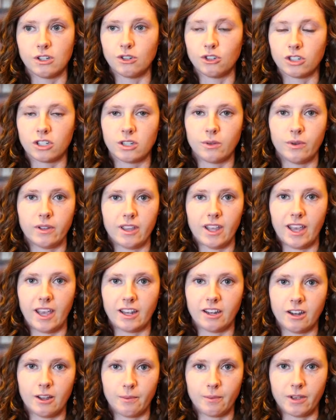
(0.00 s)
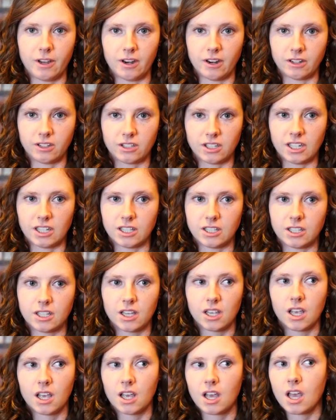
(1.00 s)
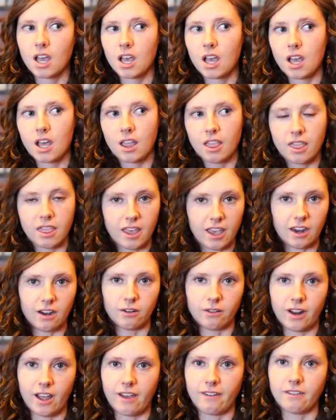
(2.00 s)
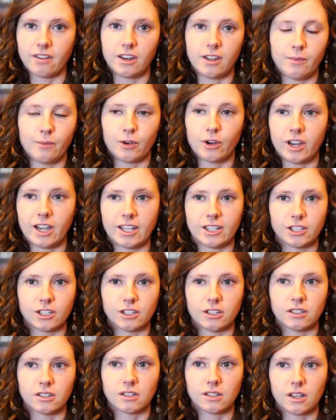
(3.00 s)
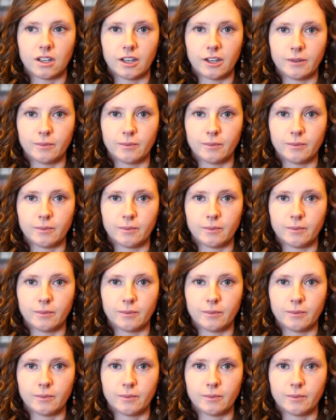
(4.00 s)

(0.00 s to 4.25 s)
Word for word: usually when they end up in our seats, they don't have any more answers.